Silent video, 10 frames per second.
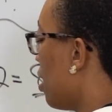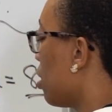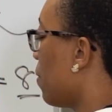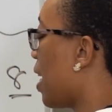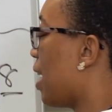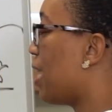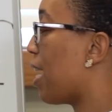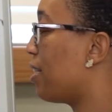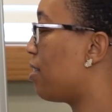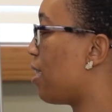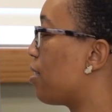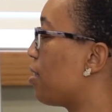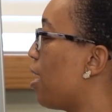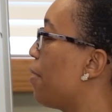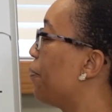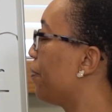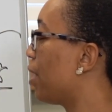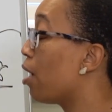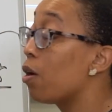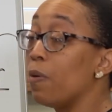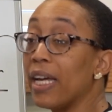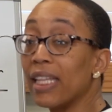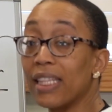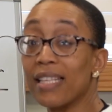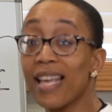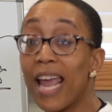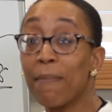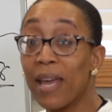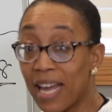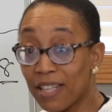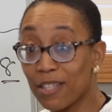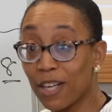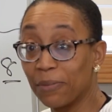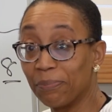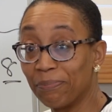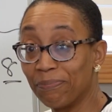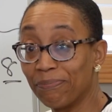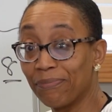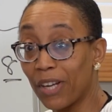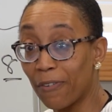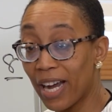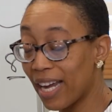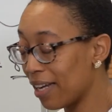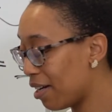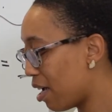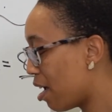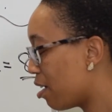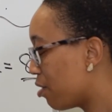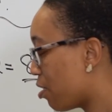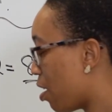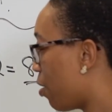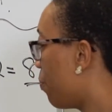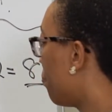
So we get 960. We get the same answer. All right? So